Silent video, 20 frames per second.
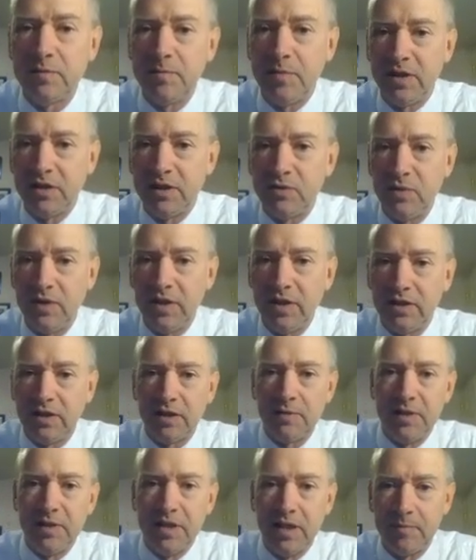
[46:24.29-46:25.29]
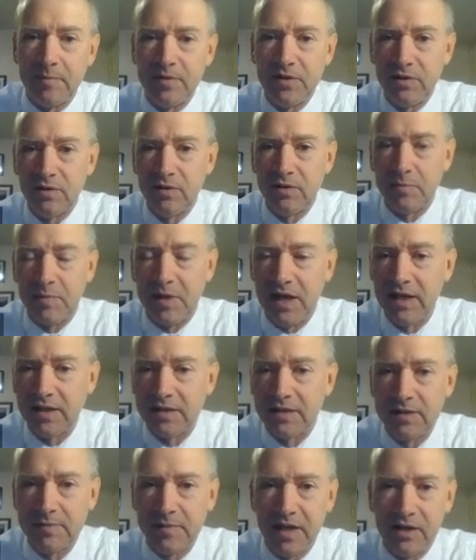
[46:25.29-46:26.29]
but it's really going to be up to the
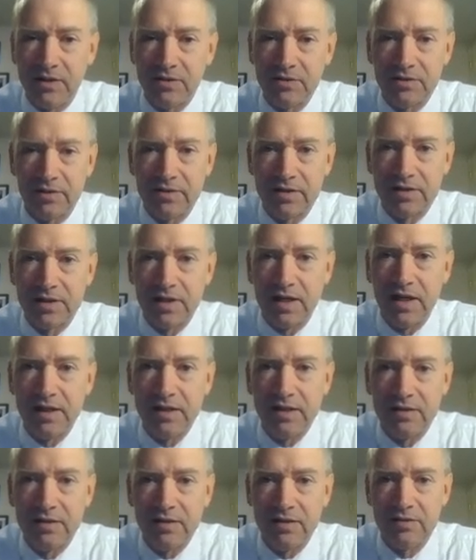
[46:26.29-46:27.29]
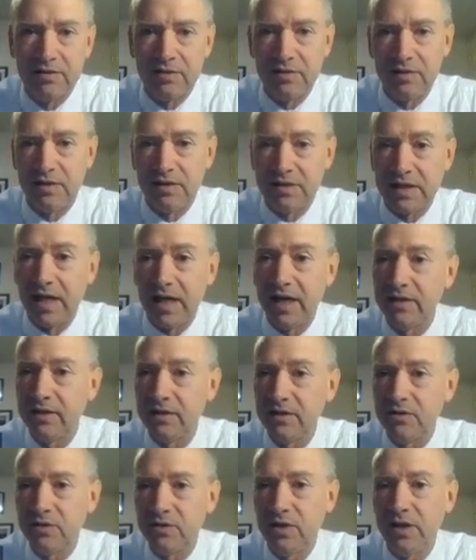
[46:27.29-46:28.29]
policymakers of society to decide on
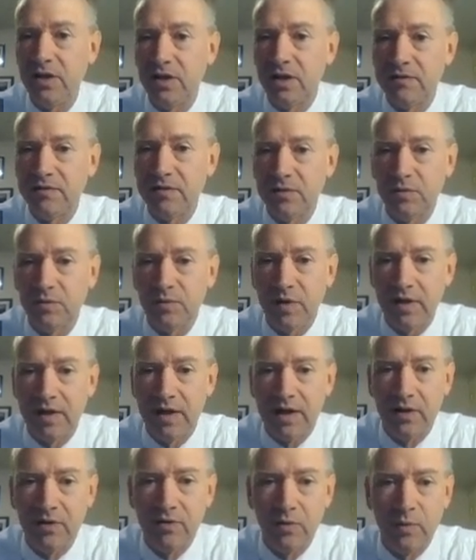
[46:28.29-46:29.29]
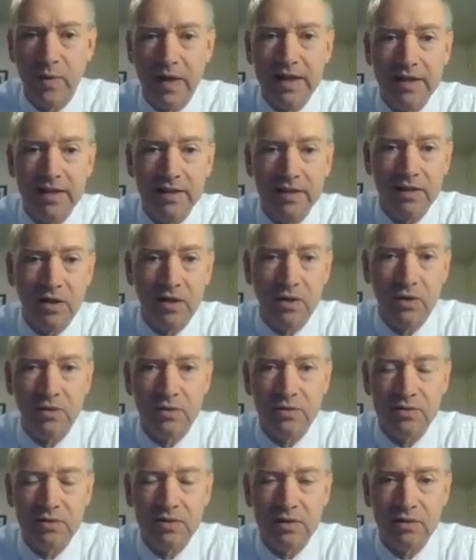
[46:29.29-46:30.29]
the trade-offs and how the weighting
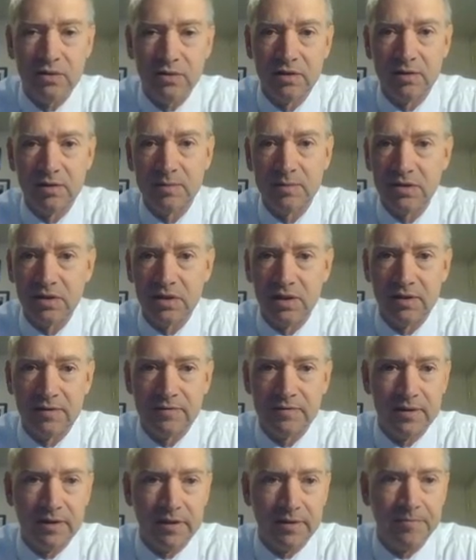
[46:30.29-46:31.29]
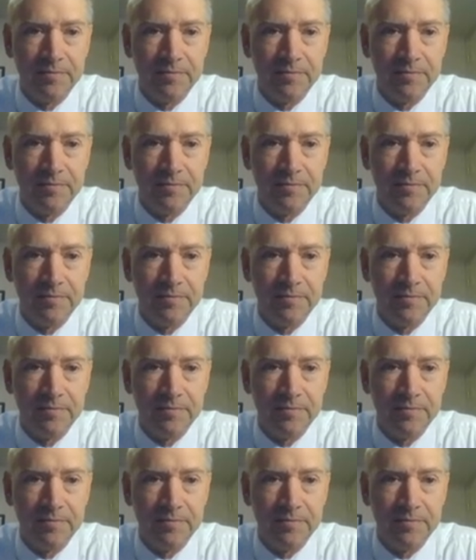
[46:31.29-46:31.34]
goes in terms of,